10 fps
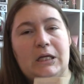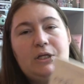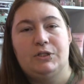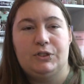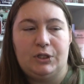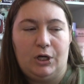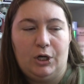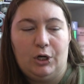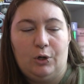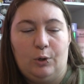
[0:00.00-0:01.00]

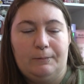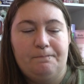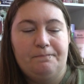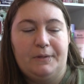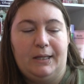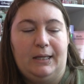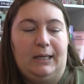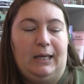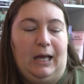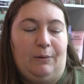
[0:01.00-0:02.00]
So
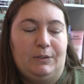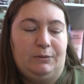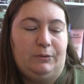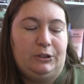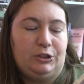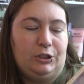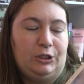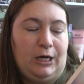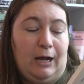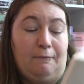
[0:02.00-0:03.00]
I wasn't really
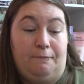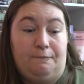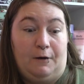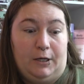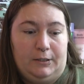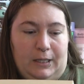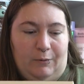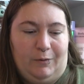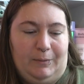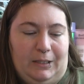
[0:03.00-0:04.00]
sure how fun that
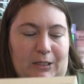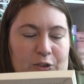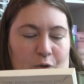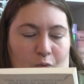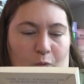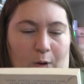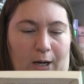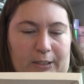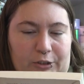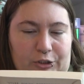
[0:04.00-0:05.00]
would be to
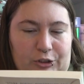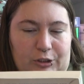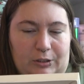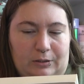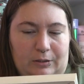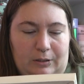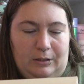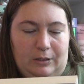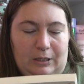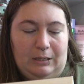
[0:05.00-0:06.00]
watch,
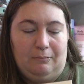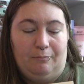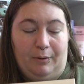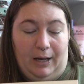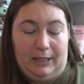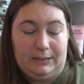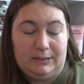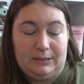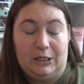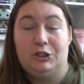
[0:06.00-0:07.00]

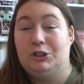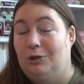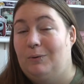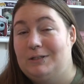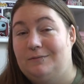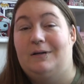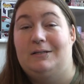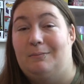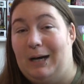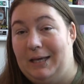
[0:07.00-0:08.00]
but it sure was
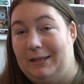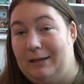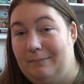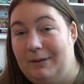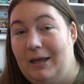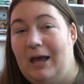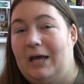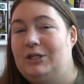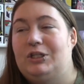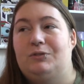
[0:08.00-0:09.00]
fun to buy them.
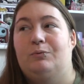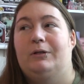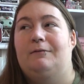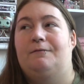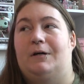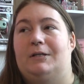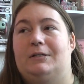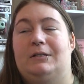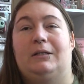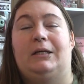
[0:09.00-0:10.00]
It's just really
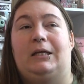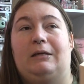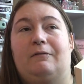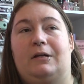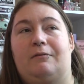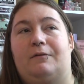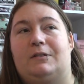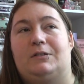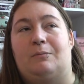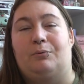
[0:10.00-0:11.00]
fun. Like, even if
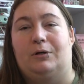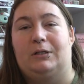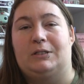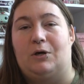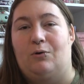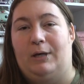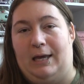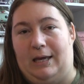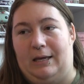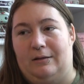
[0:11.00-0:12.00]
it's a book that's
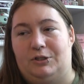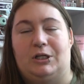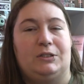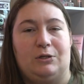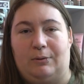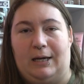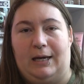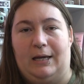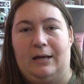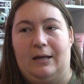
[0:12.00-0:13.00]
okay, just
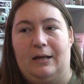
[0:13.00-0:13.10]
okay,